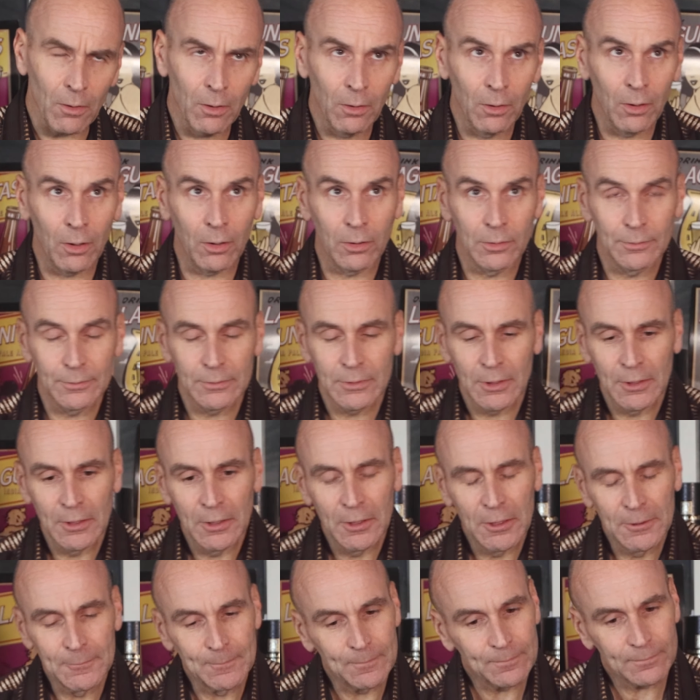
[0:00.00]
Oh,
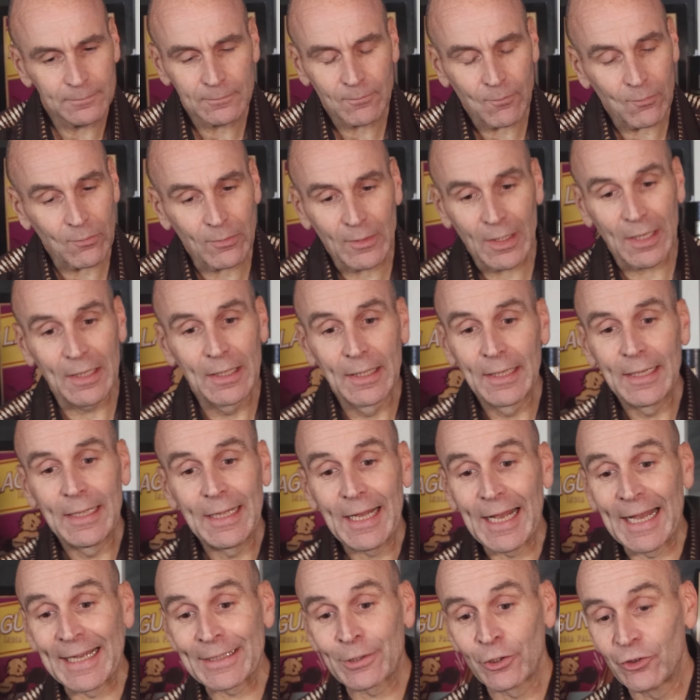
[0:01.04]

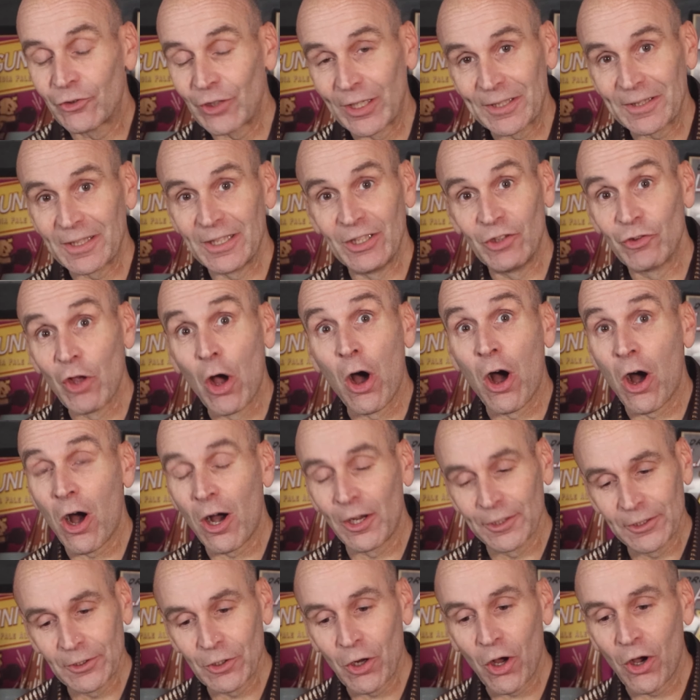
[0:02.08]
I could drink these
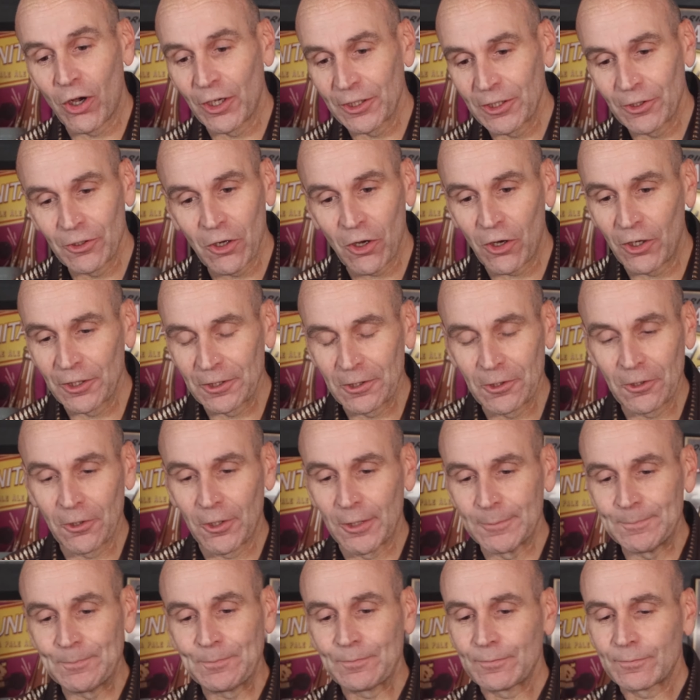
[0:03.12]
on and on and on and
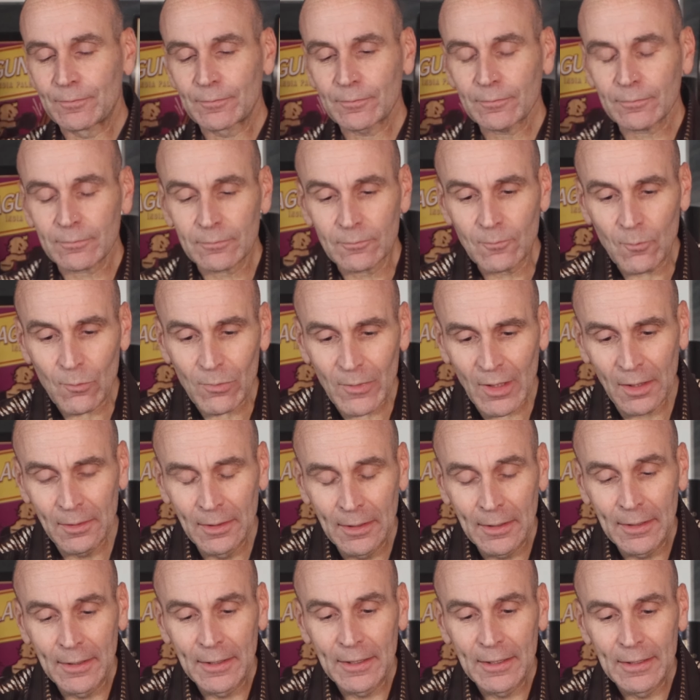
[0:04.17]
on.
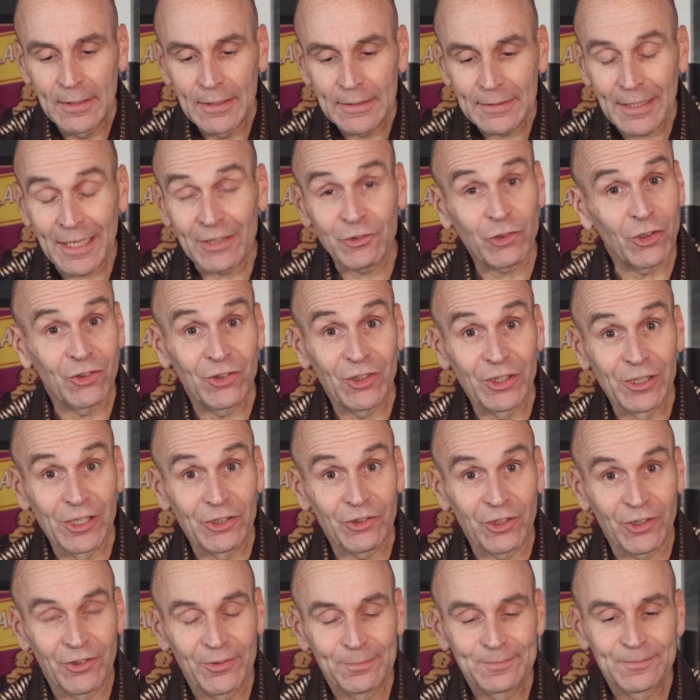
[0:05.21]
That's just
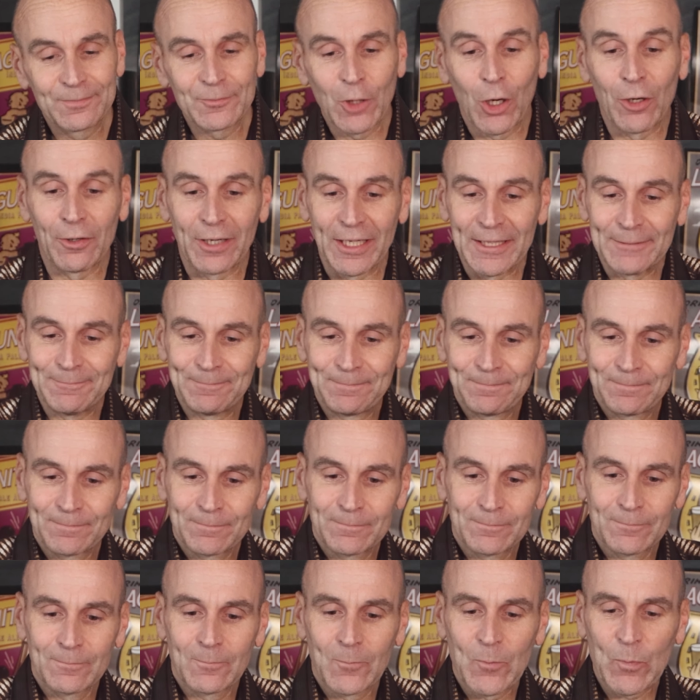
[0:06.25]
delicious. All right,
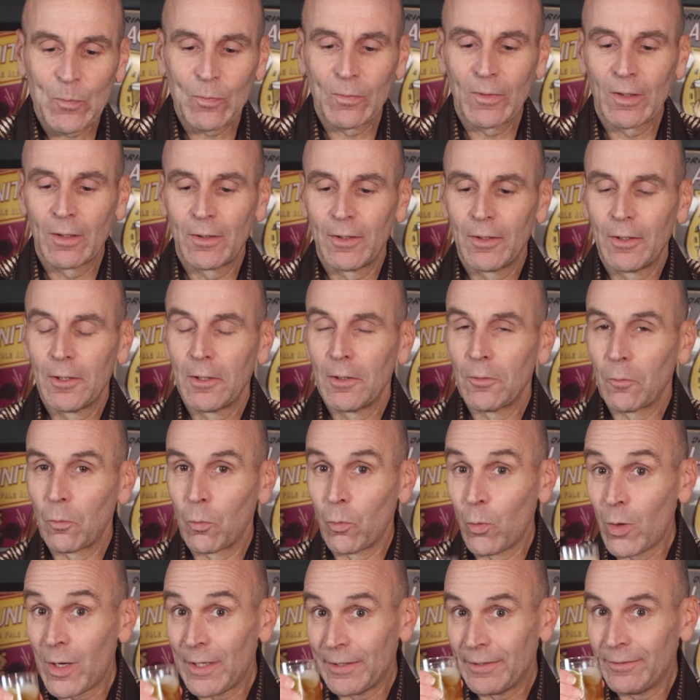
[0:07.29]

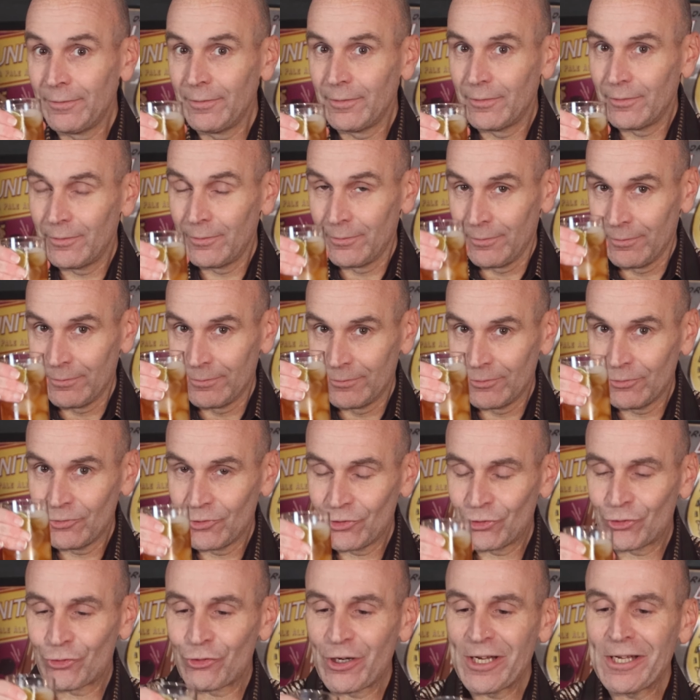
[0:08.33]
one
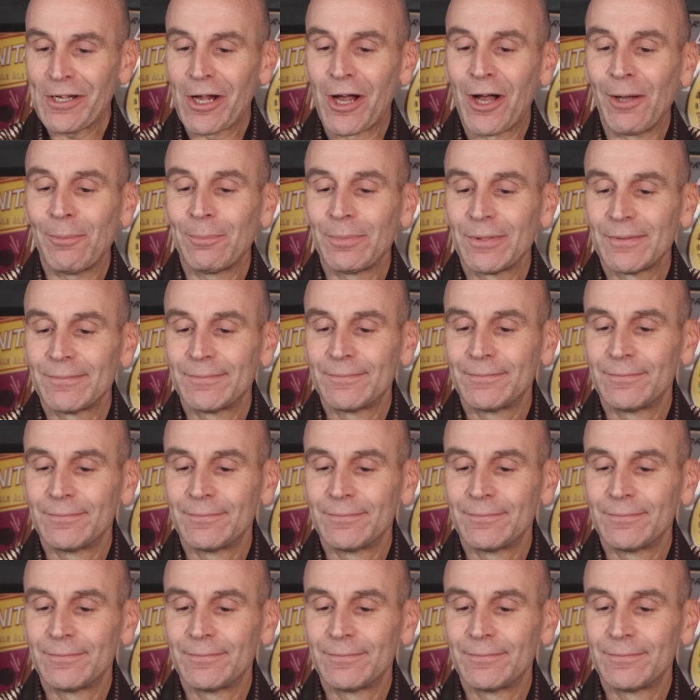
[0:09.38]
straight up